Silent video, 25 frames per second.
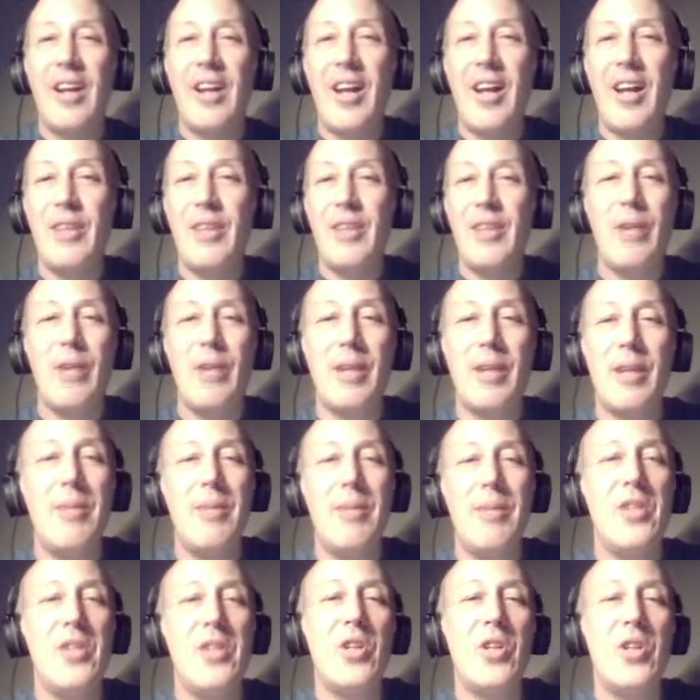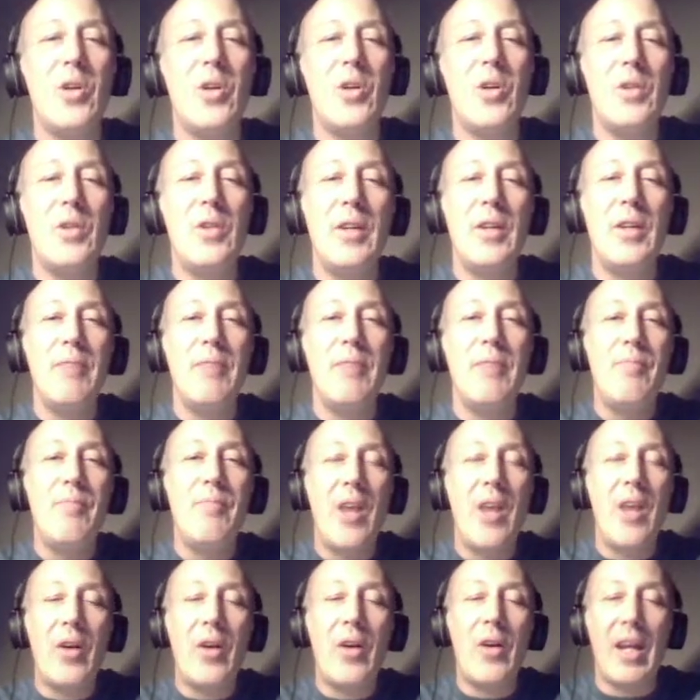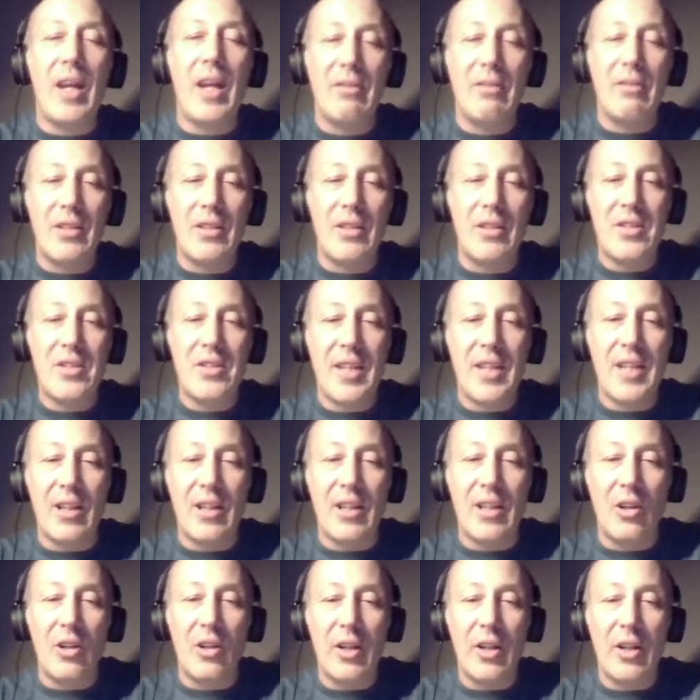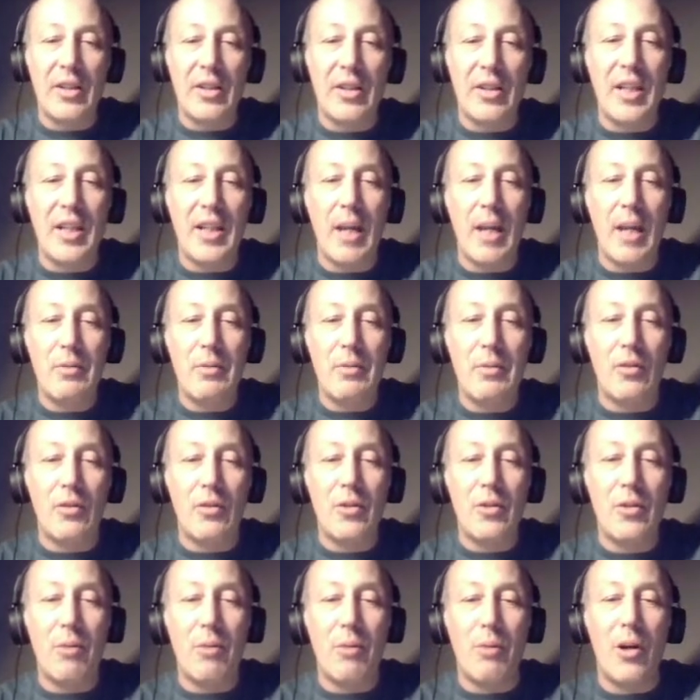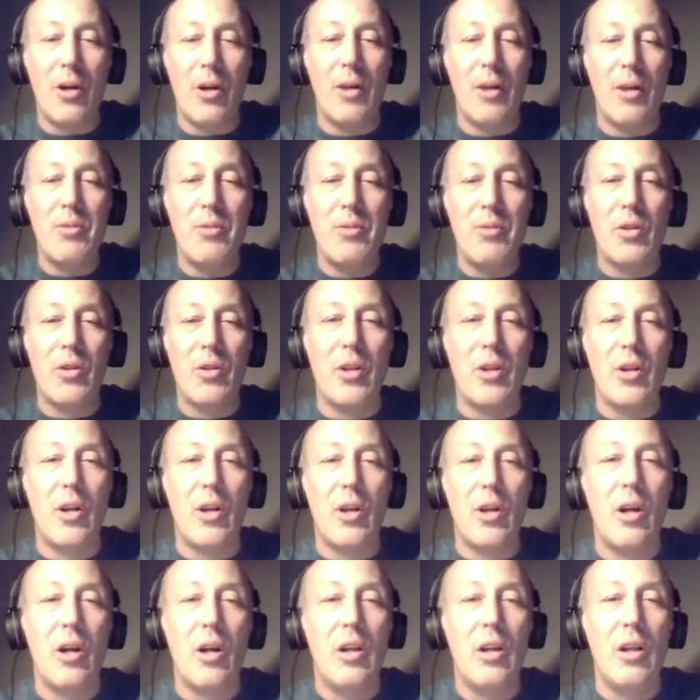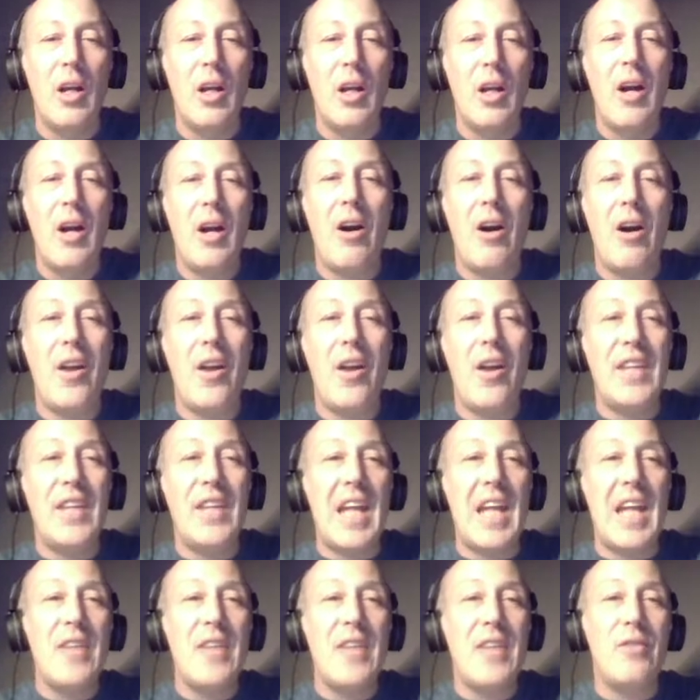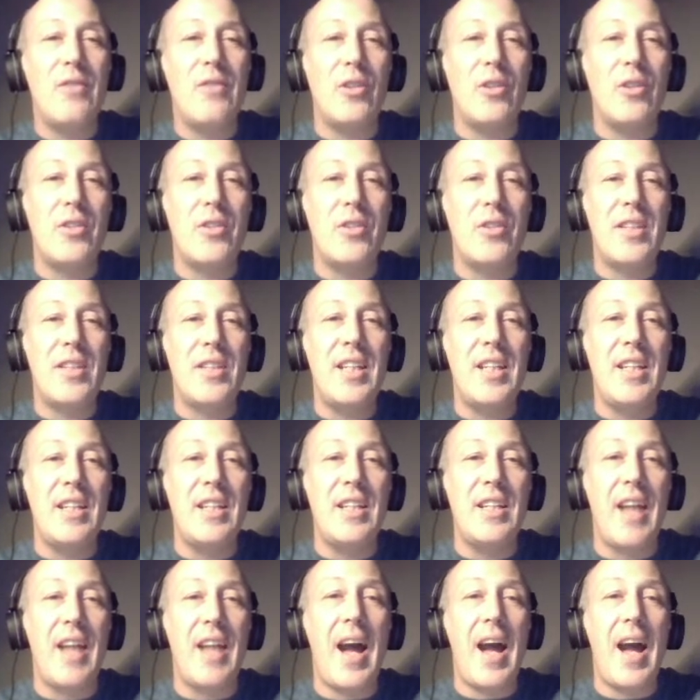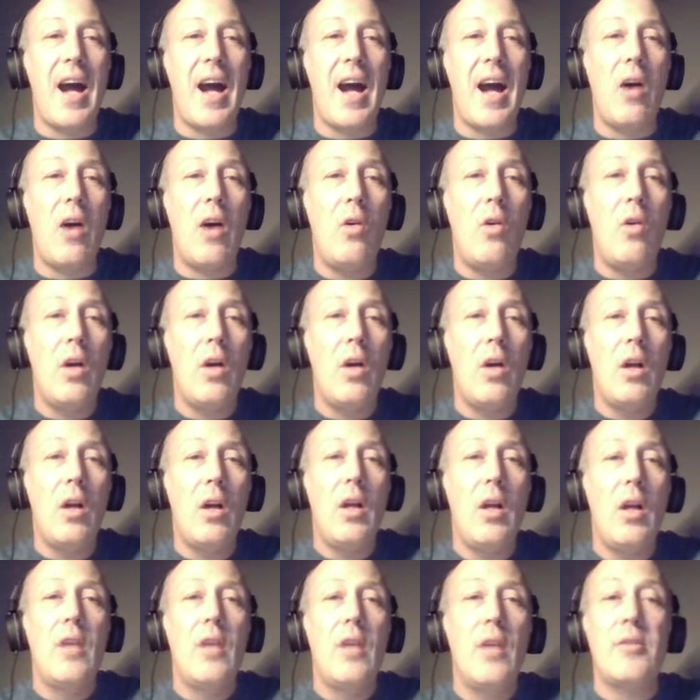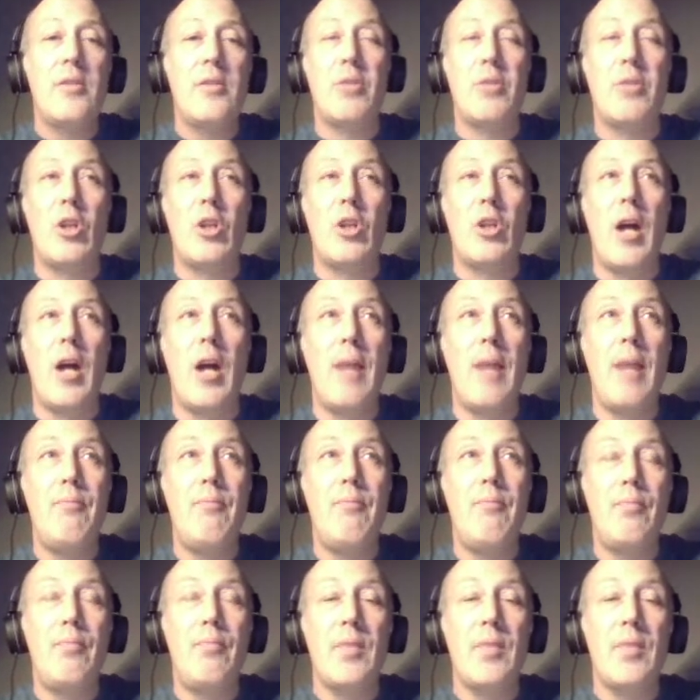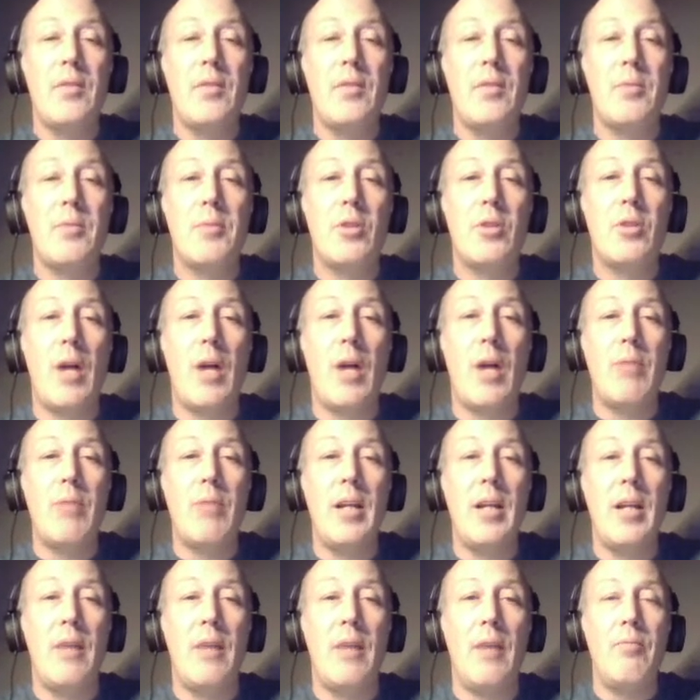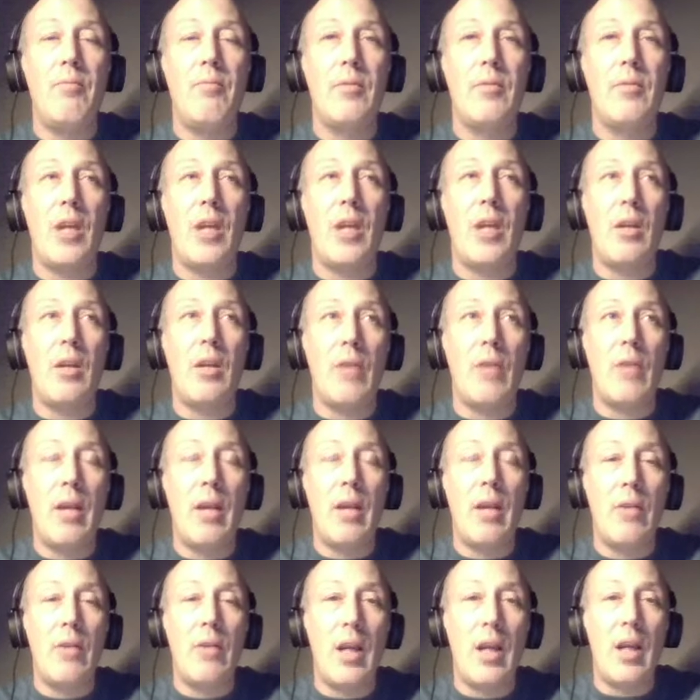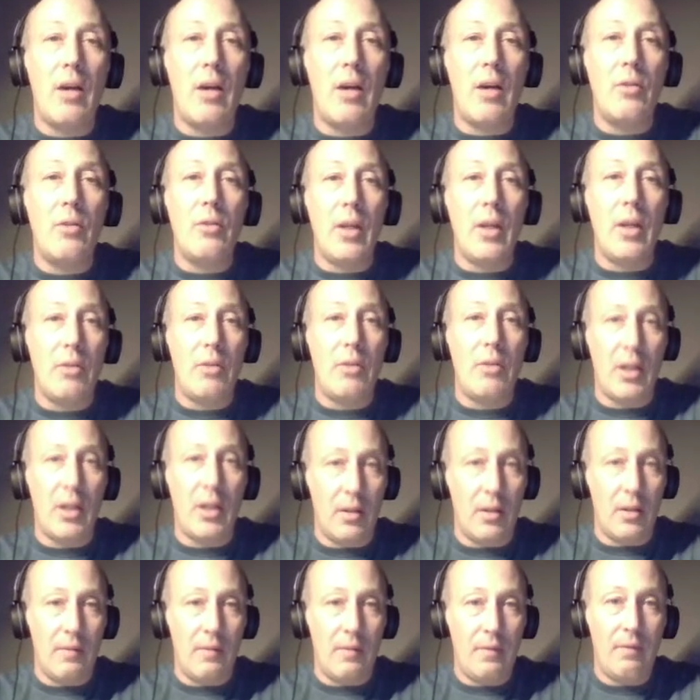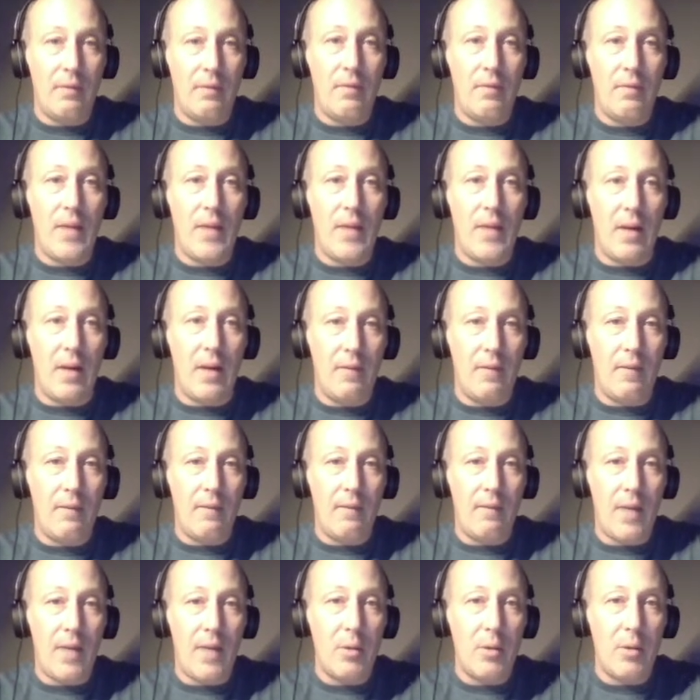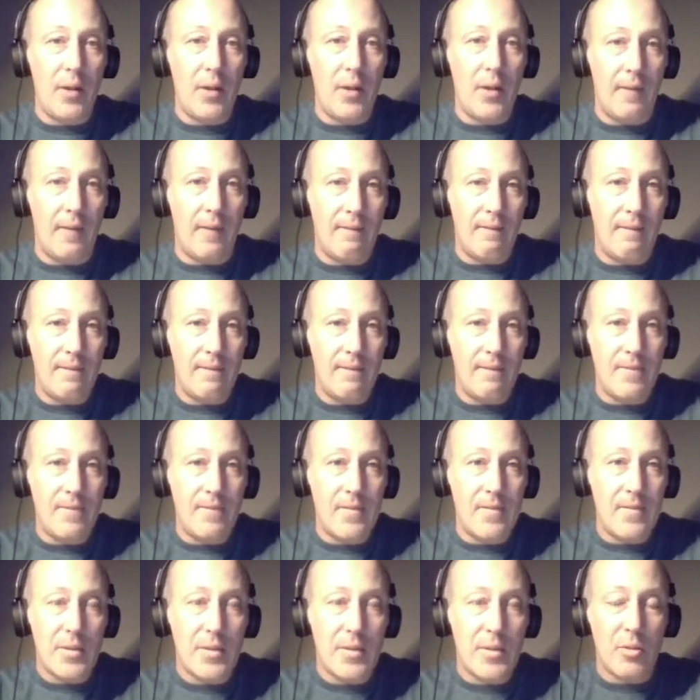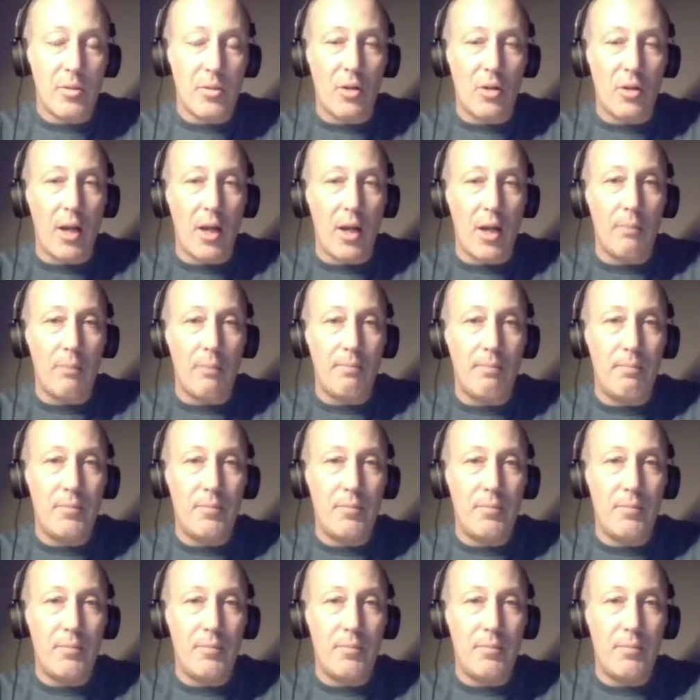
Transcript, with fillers: recommend you go do it. Okay, let's take a look at the games for tomorrow. I'm sure you're all on the edge of your seat now. Subscribe, subscribe right now, right, right, right now, right, right now. Now, how about now? Subscribe to the